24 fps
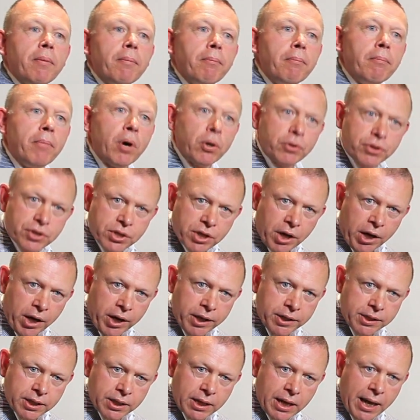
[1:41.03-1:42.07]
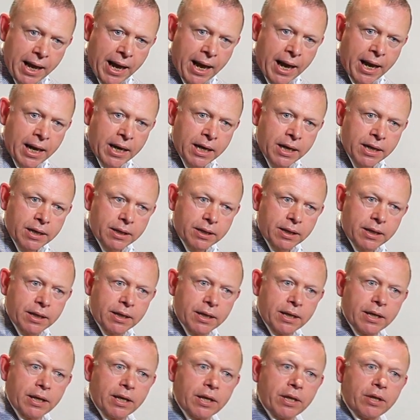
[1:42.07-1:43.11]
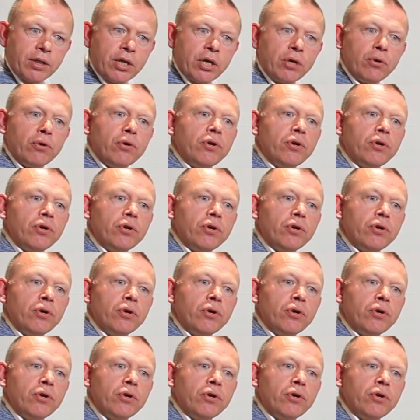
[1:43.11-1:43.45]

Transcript: Mozart and the